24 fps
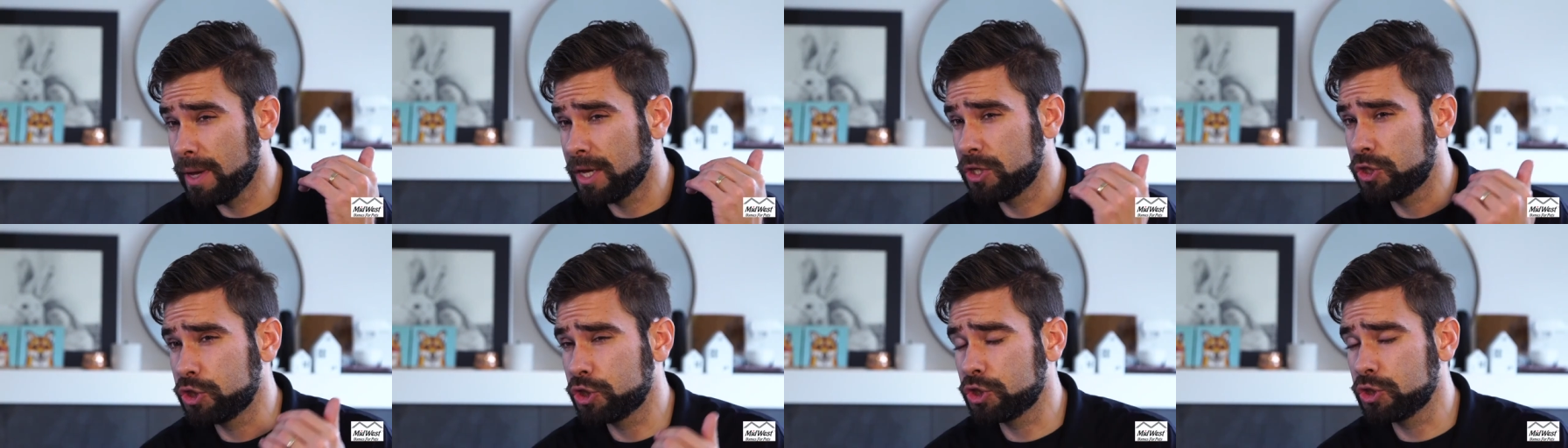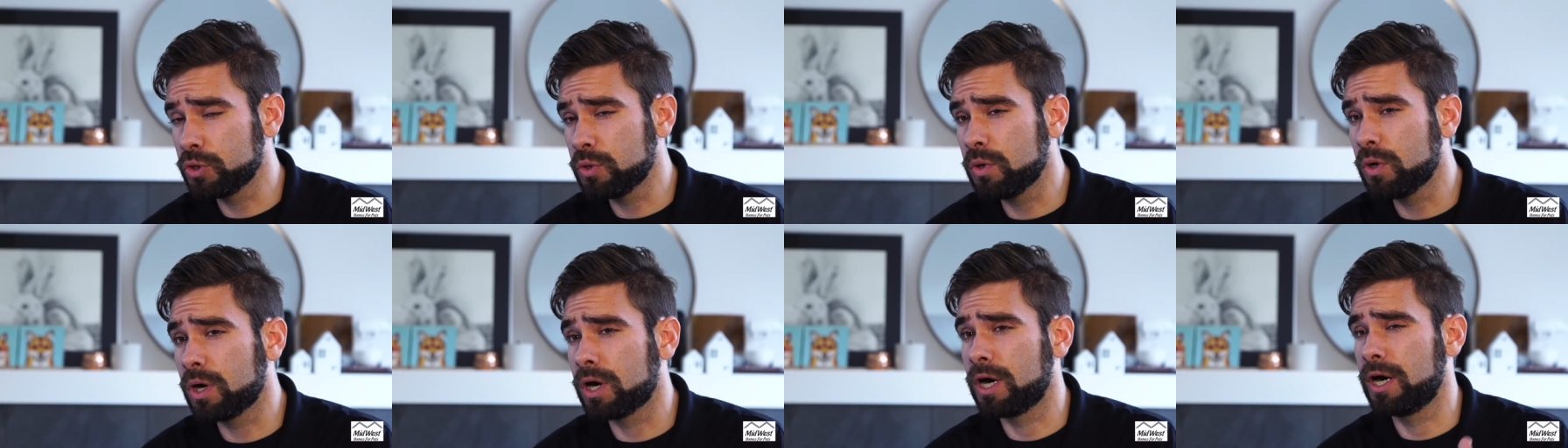make
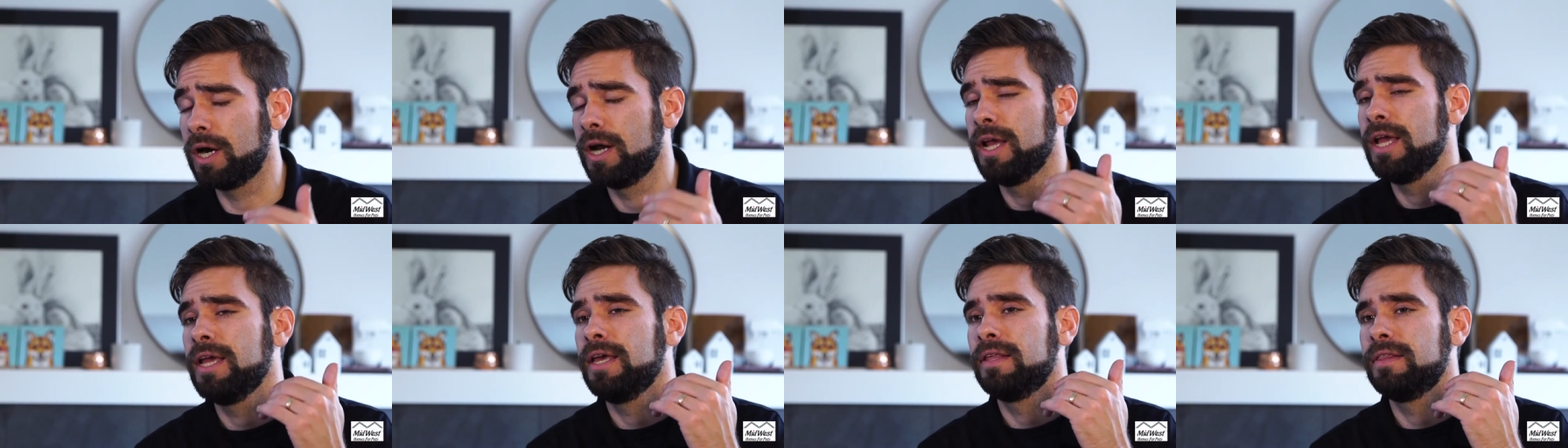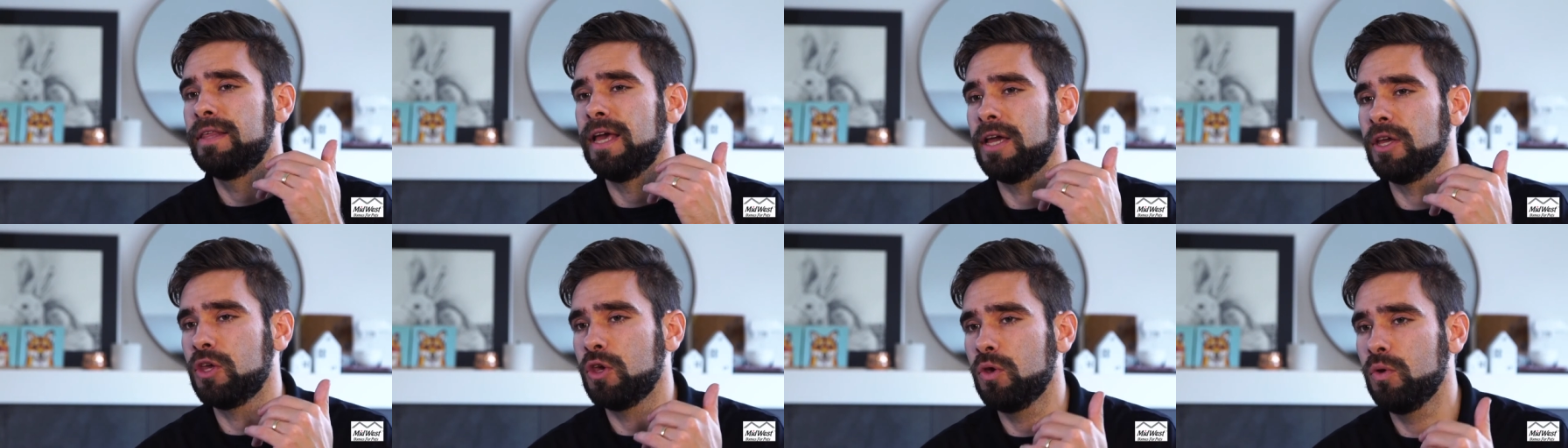sure
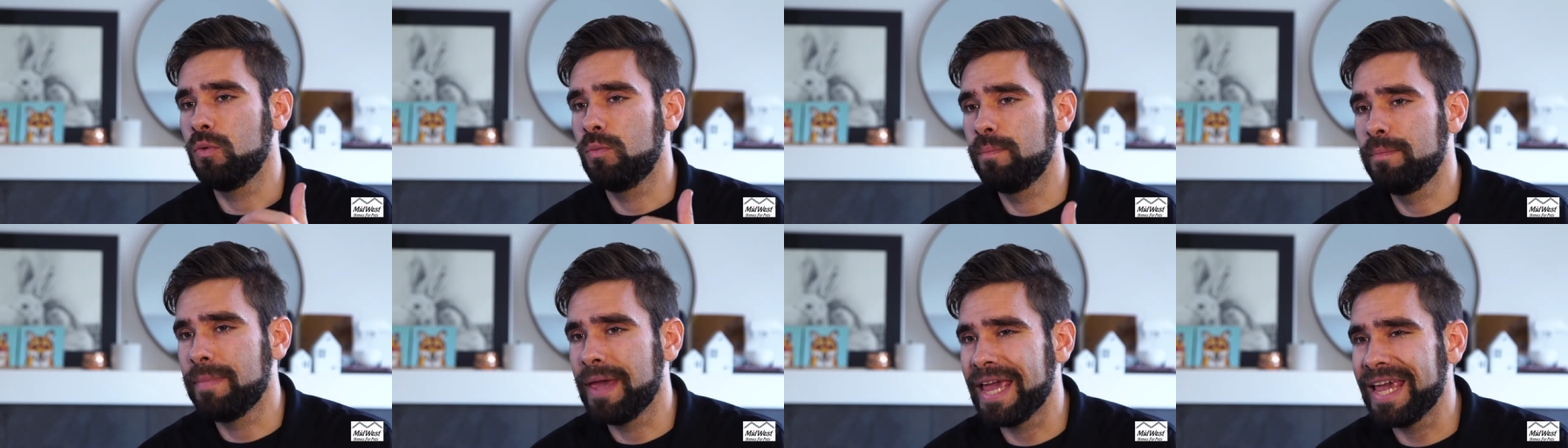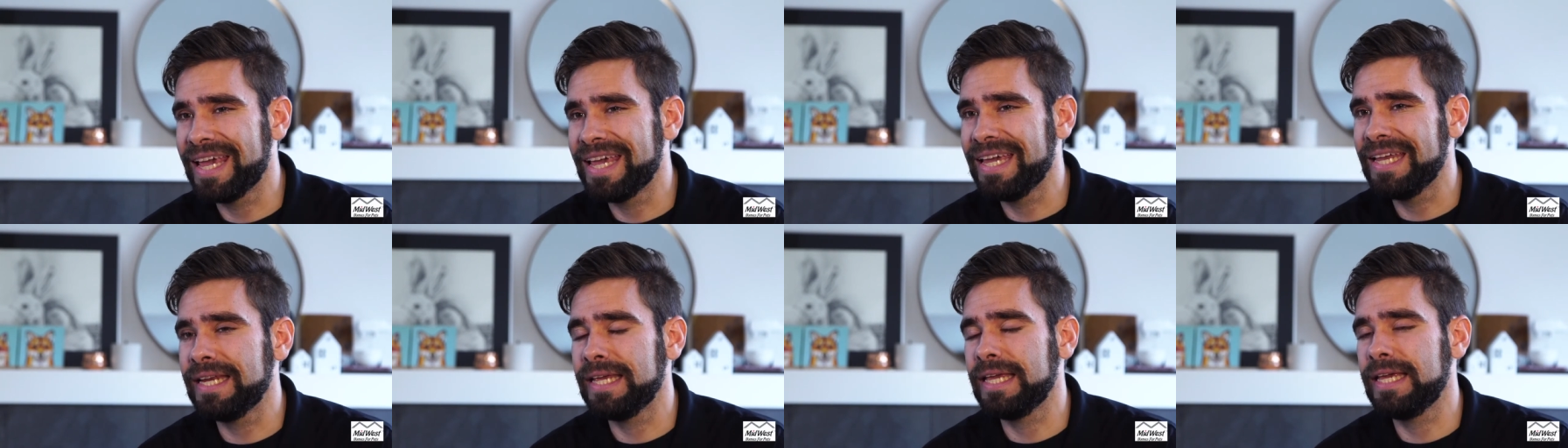that you
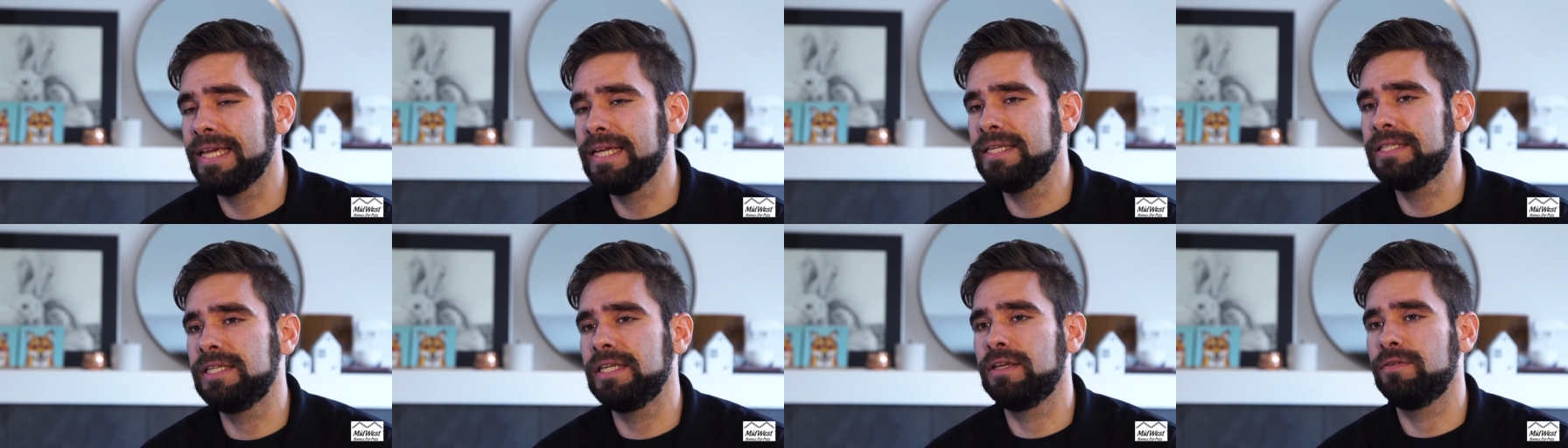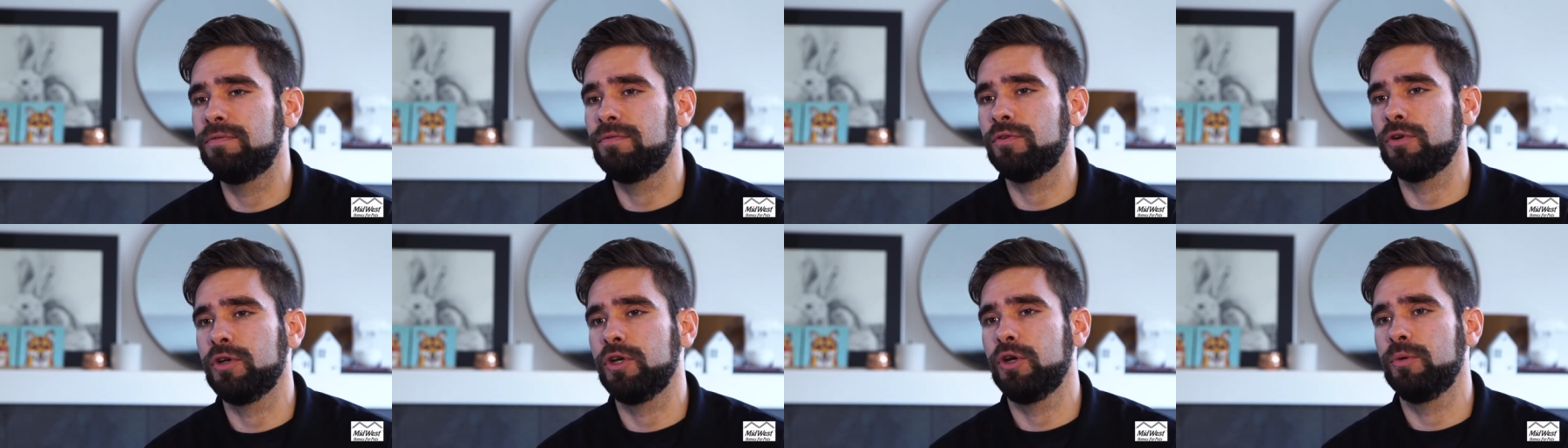make it easy
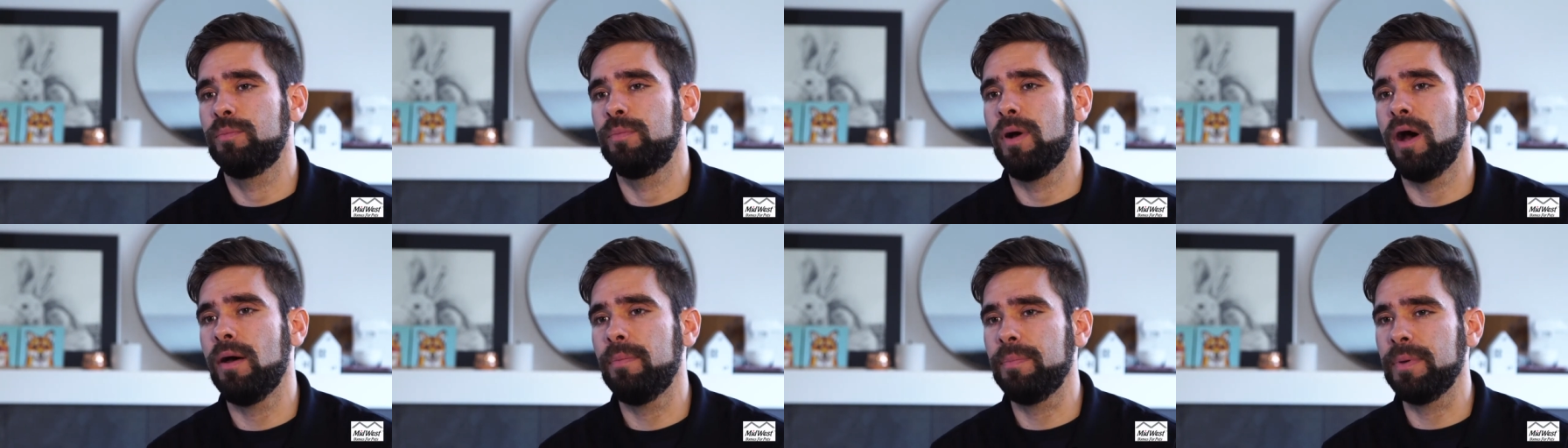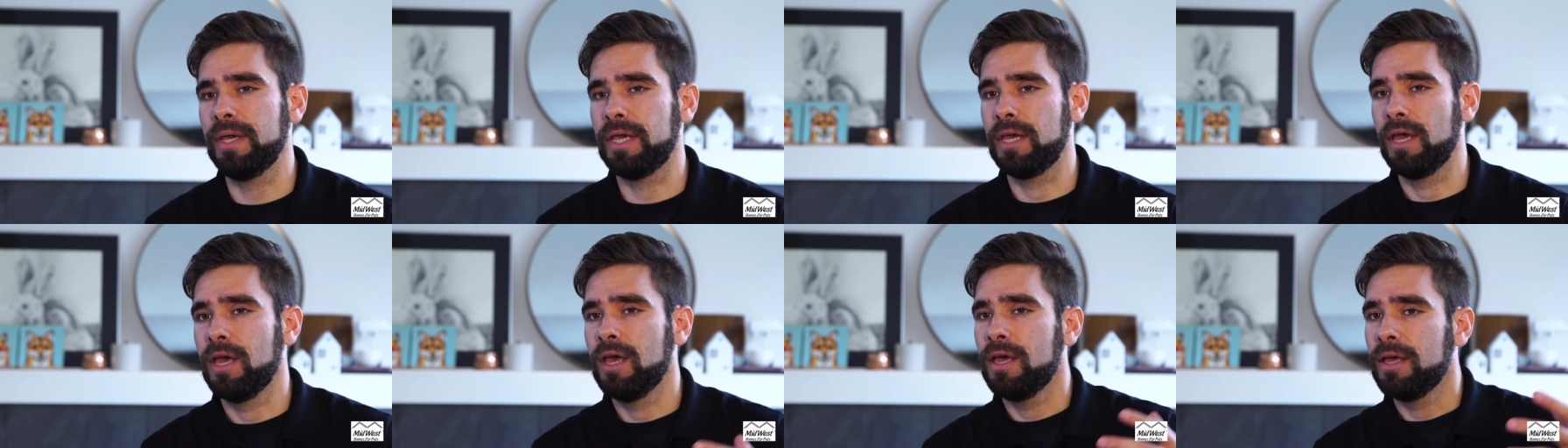for your
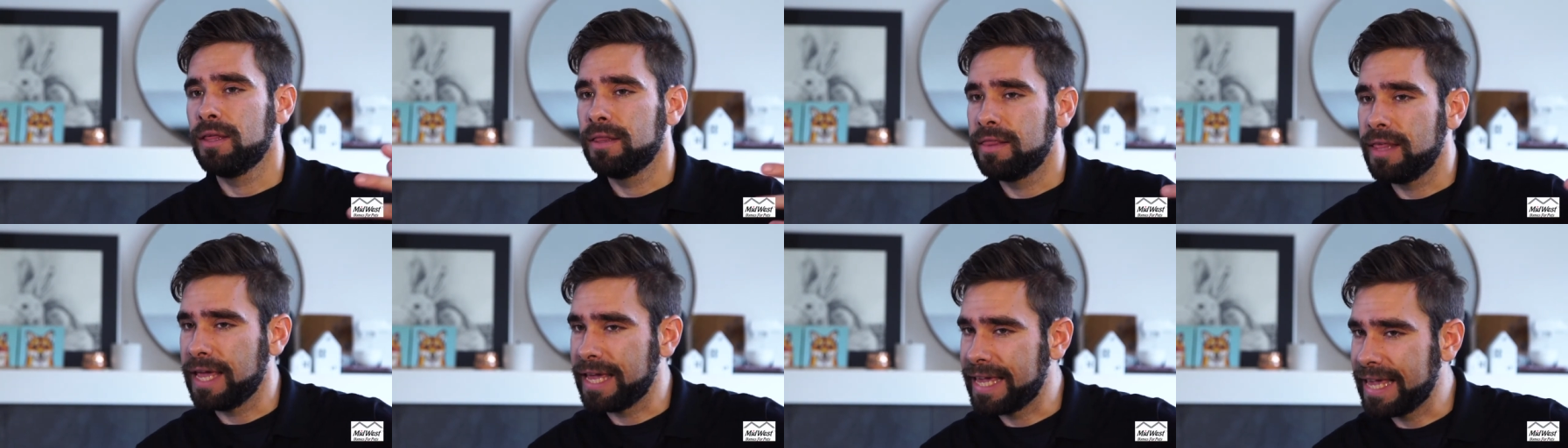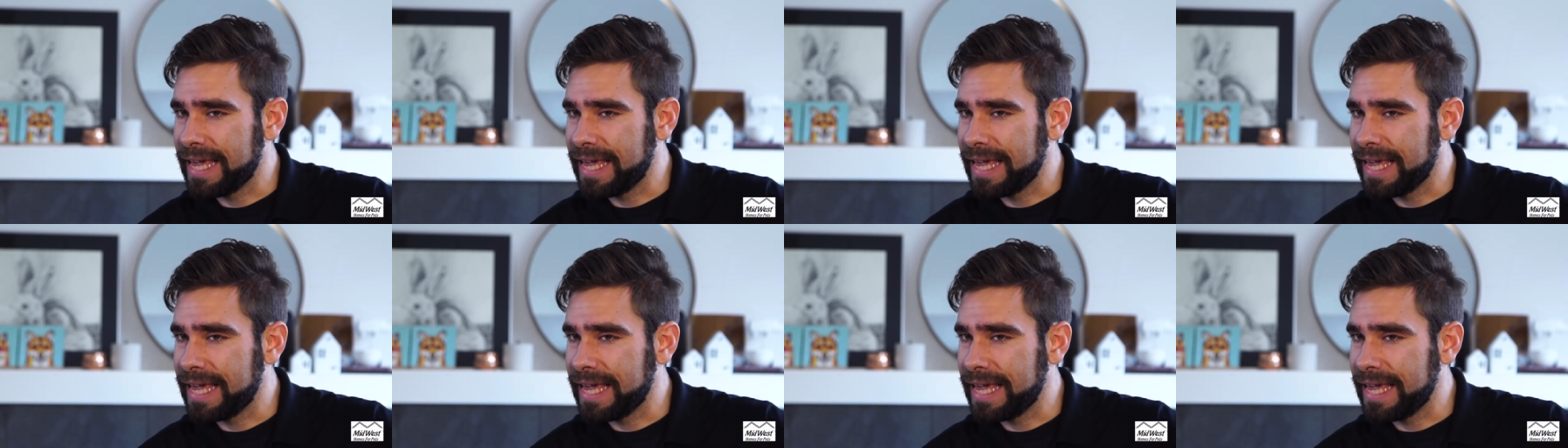puppy they